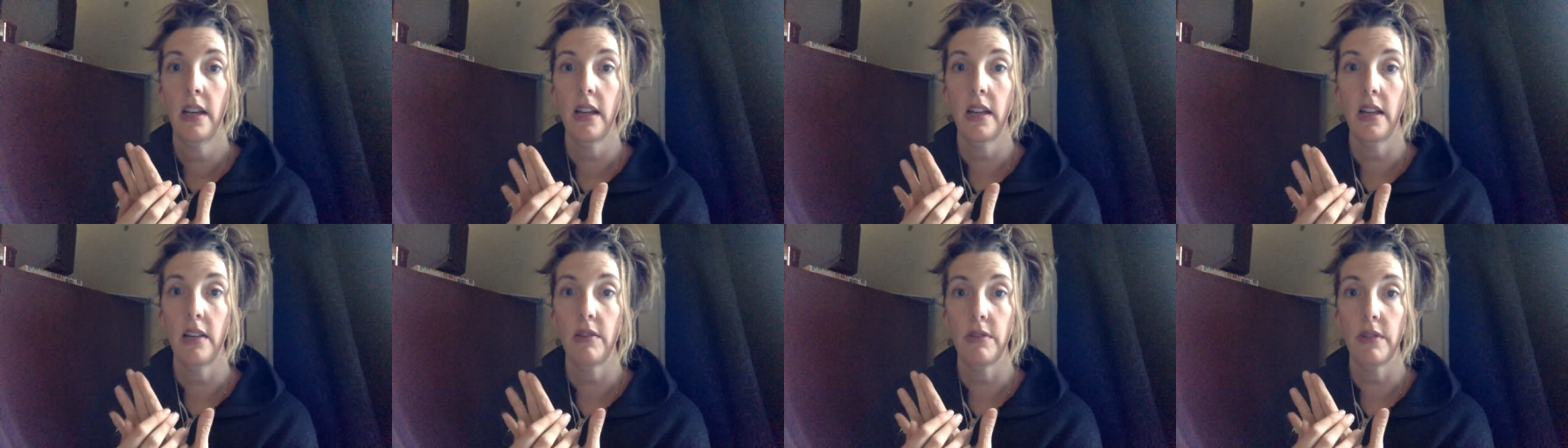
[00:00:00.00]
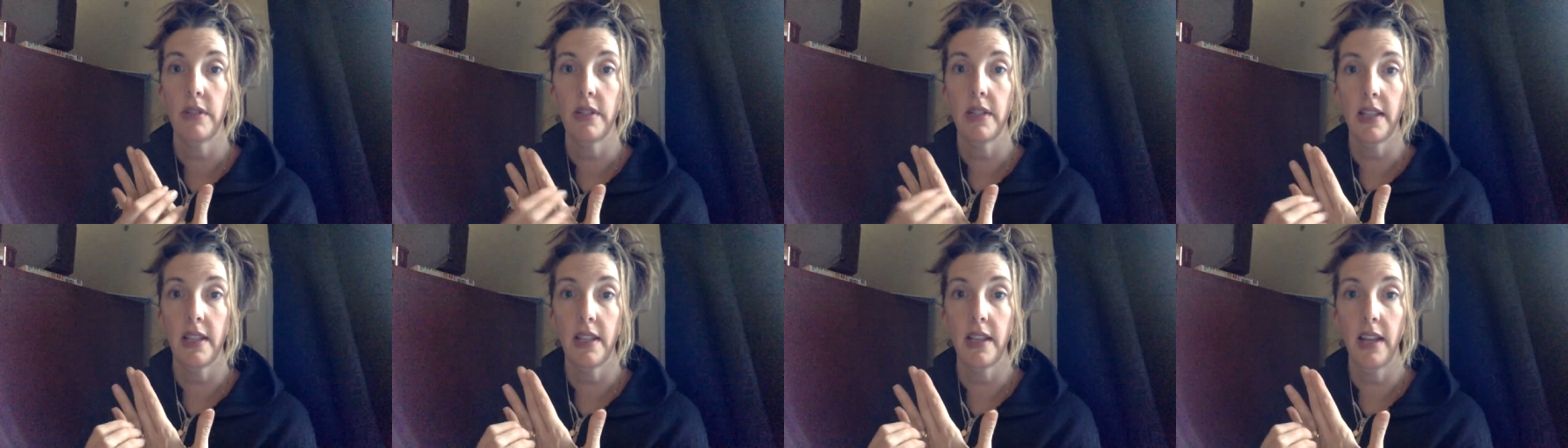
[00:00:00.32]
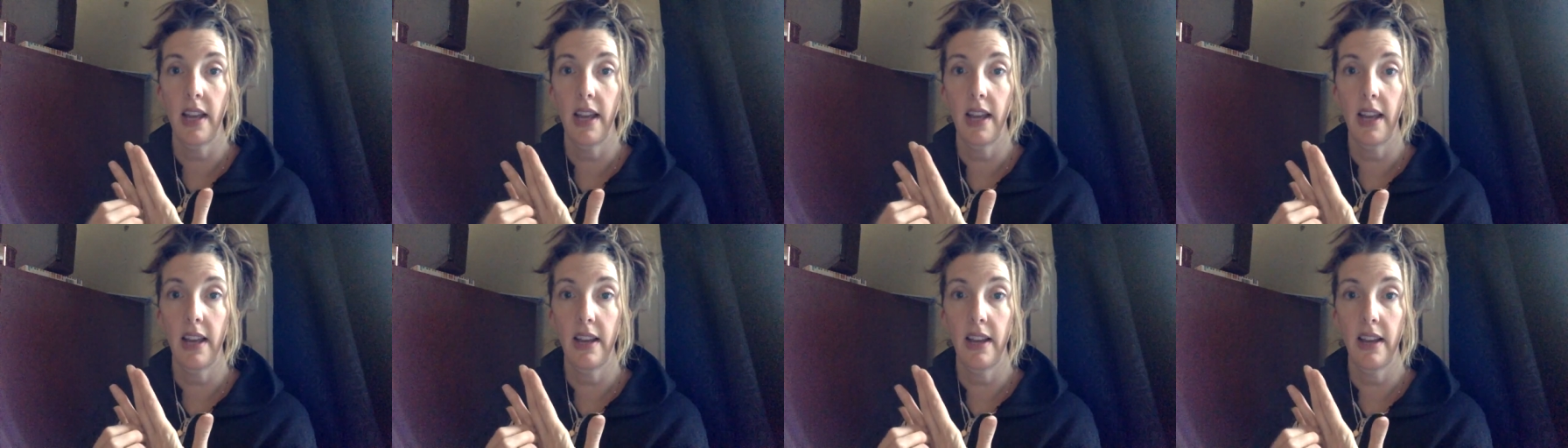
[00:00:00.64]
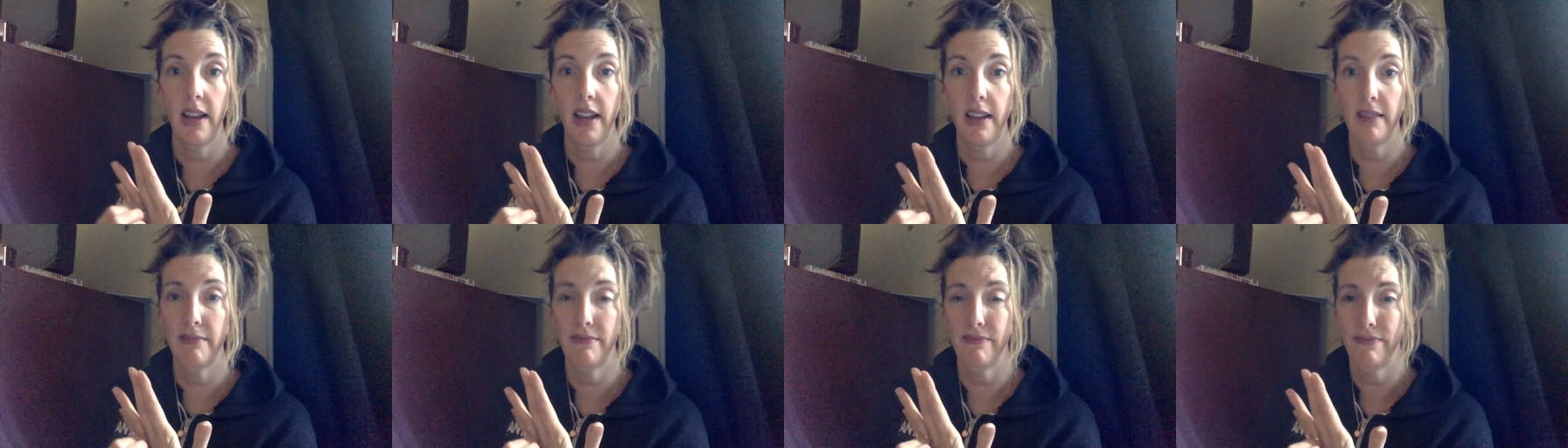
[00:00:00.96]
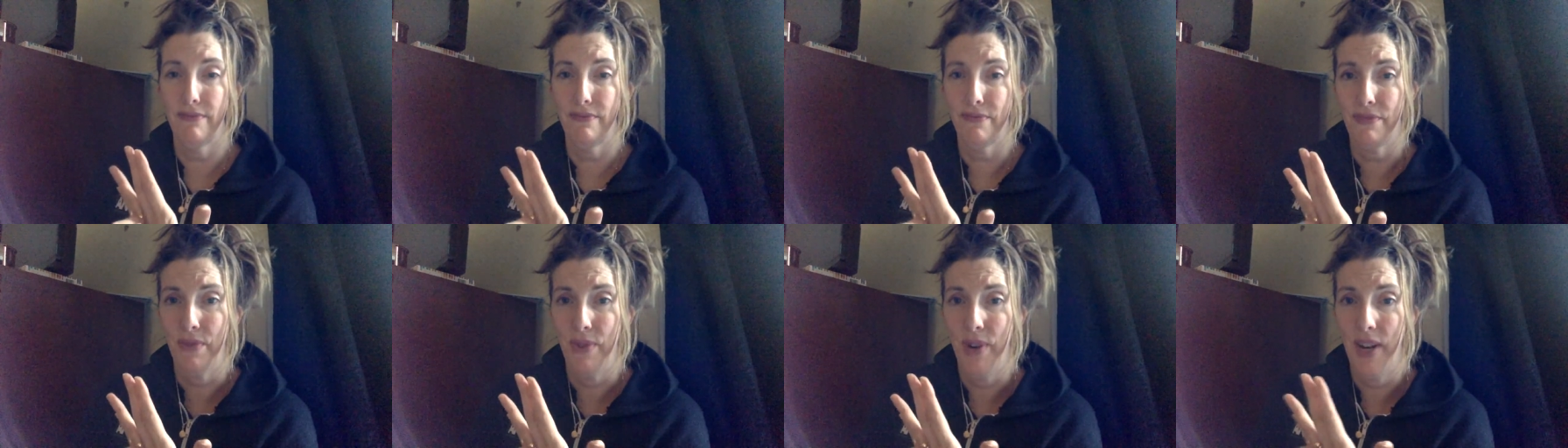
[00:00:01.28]
He was in the,
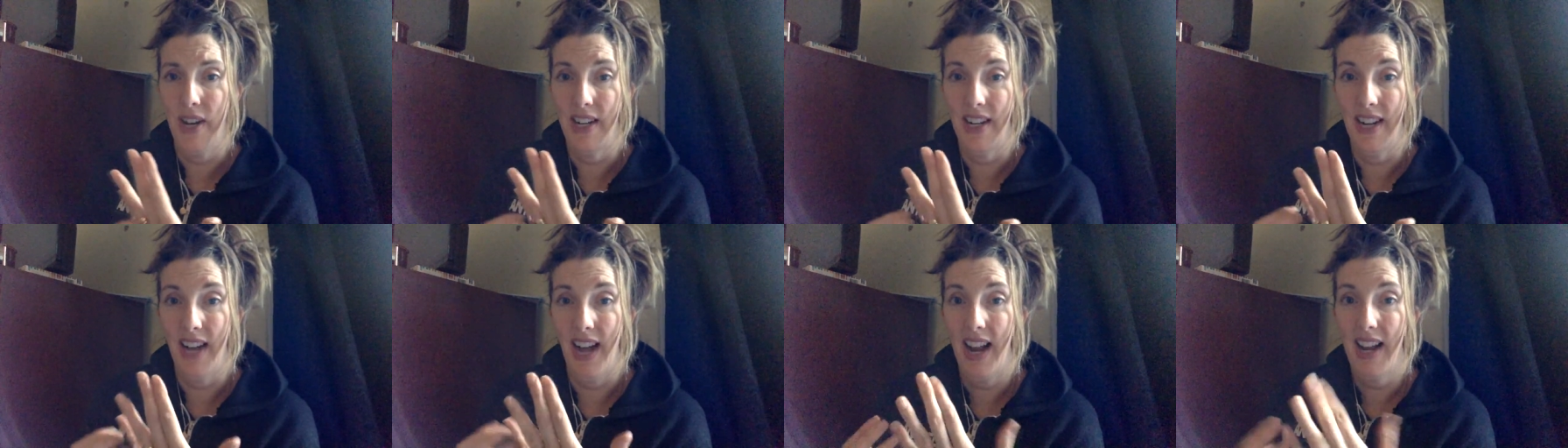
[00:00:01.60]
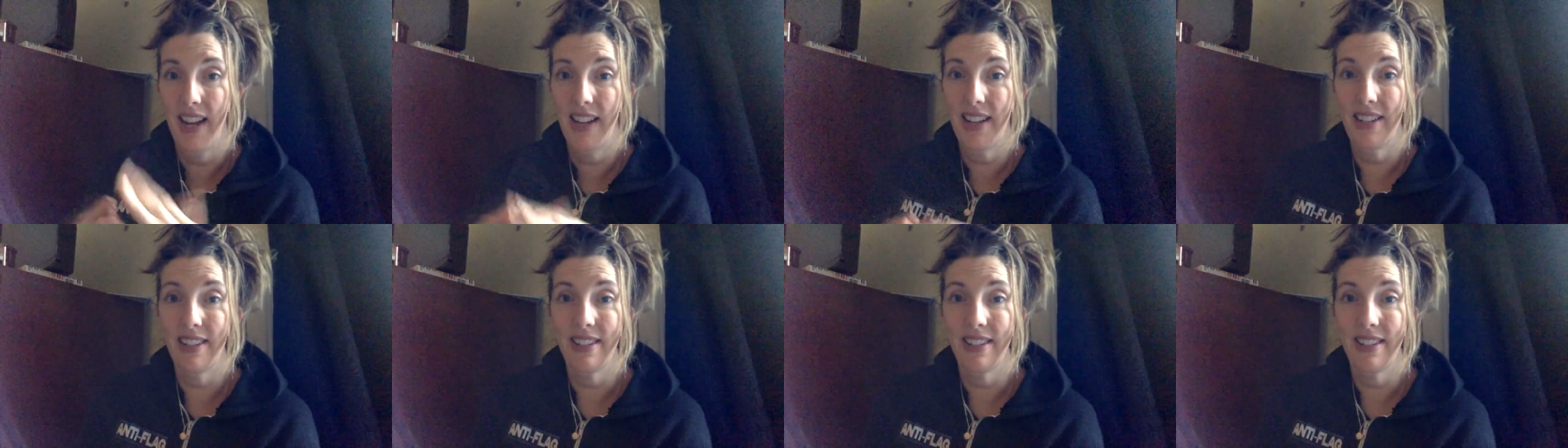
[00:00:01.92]
a